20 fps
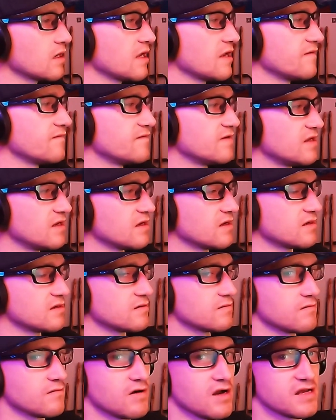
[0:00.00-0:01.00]
a
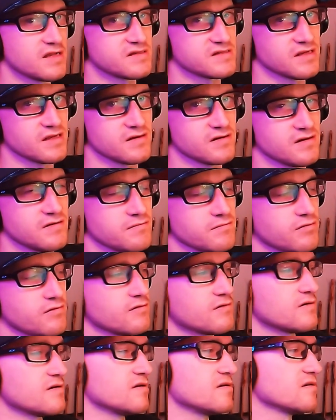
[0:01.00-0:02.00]
vegan. Why is that
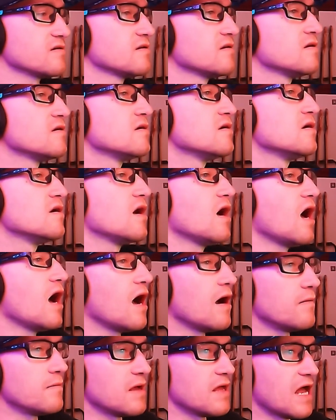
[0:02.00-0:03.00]
important?
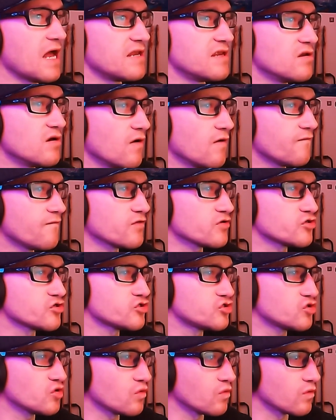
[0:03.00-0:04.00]
Um, I know for
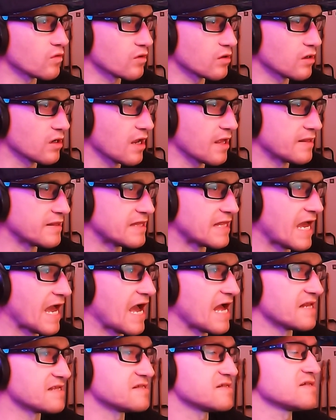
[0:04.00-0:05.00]
sure
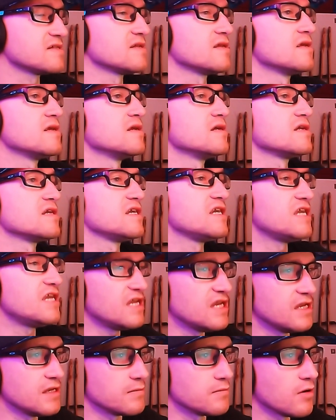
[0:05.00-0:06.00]
that
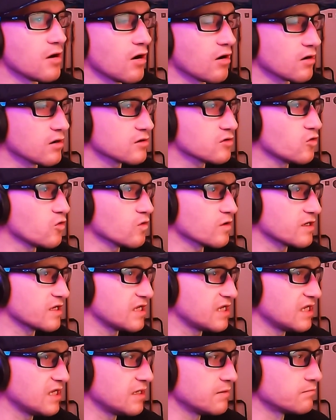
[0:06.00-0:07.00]
Keem, Hardcore
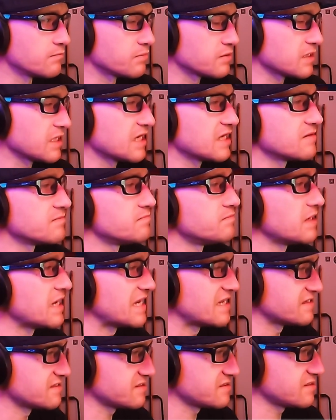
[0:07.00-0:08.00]
Keem, played
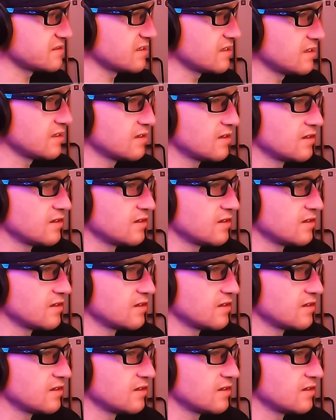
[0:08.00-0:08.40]
bass